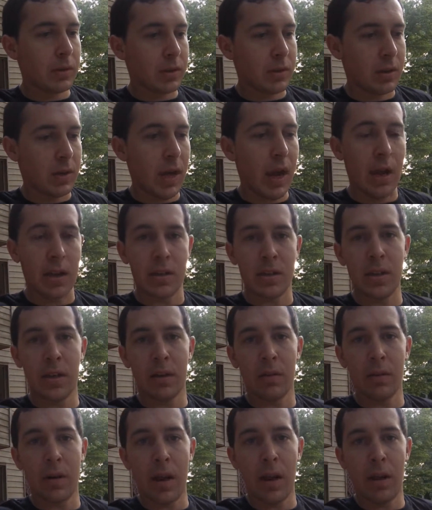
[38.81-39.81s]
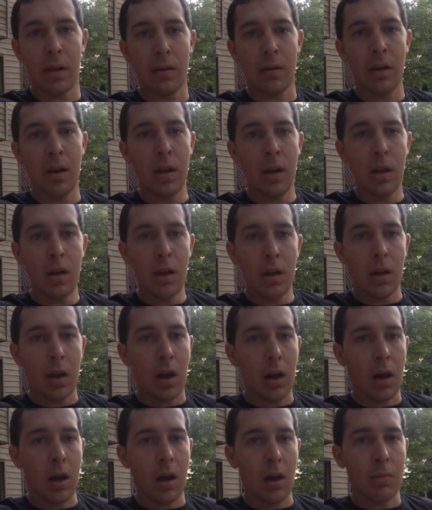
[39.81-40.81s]
So yeah, stick around,
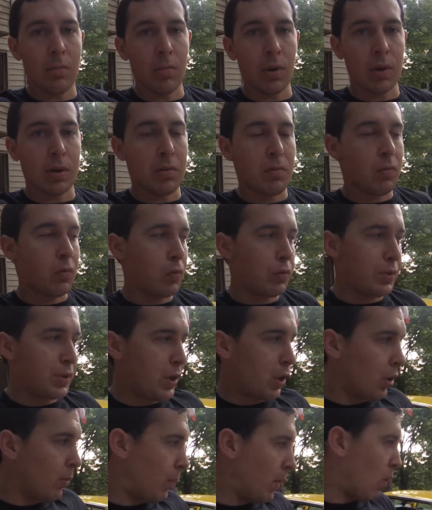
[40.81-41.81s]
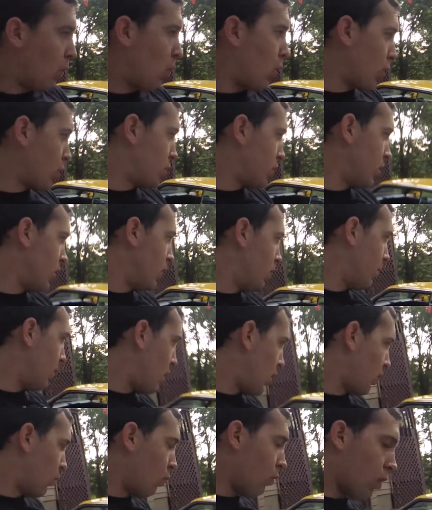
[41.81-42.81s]
but we'll start by washing the
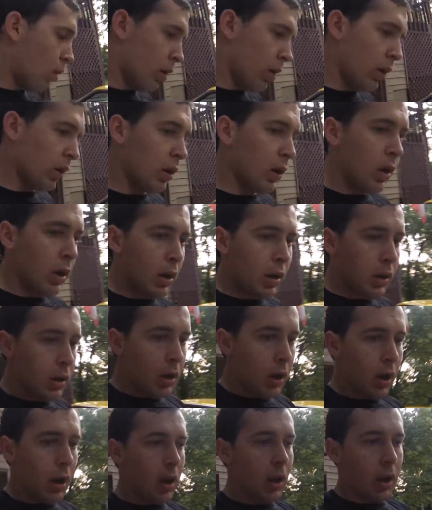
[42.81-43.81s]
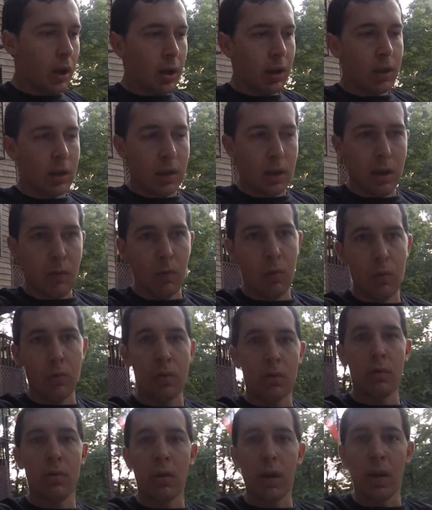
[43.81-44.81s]
Mach 1, and then
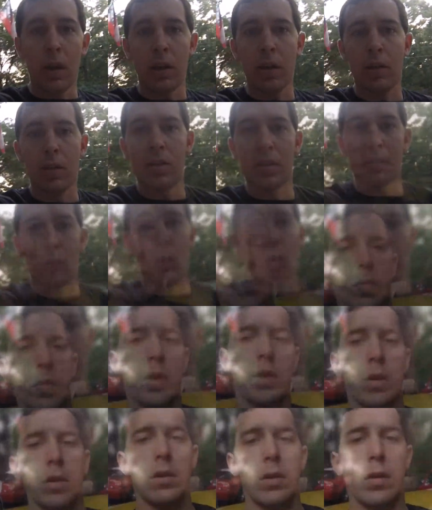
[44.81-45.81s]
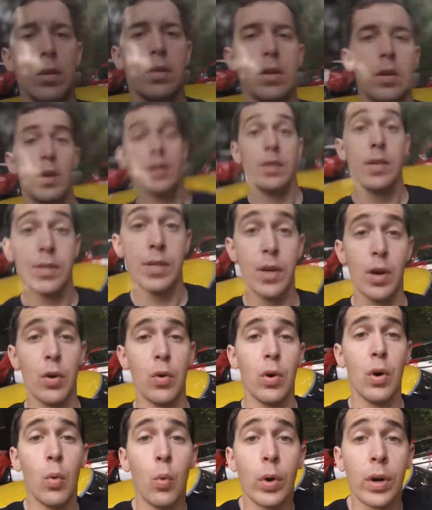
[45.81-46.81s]
we'll get into some oil changes. So
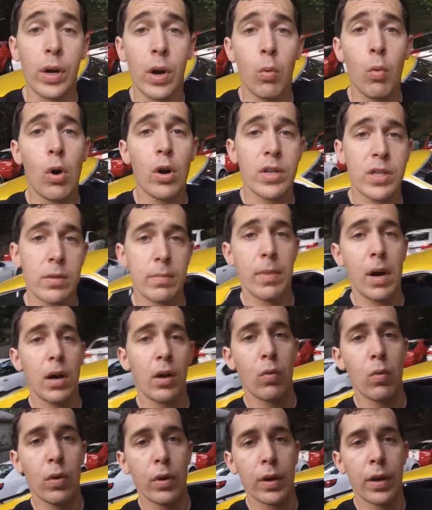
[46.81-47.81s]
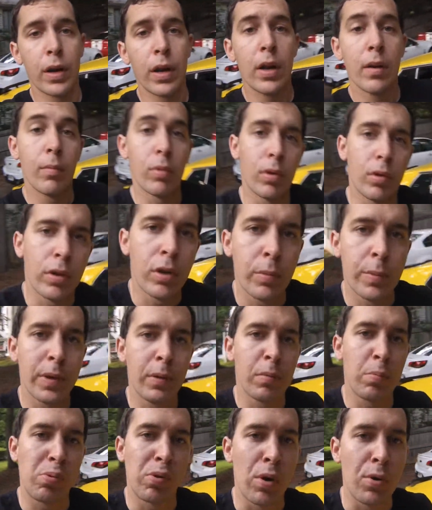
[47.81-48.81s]
we're gonna wash the Mach 1. A little bit of
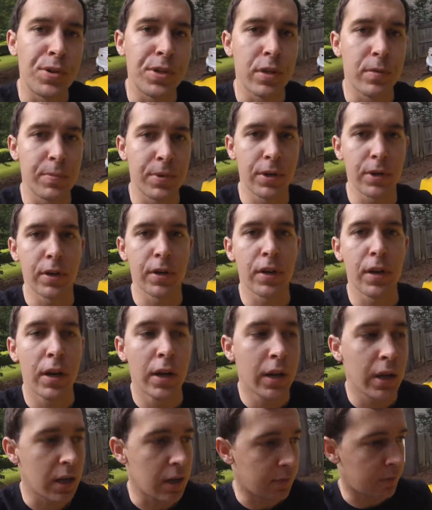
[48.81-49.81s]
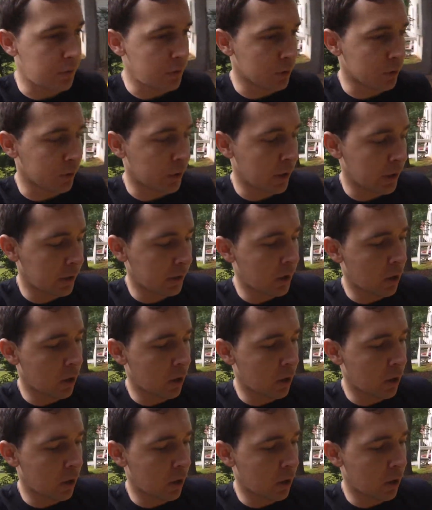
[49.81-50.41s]
a pro tip here: if you're gonna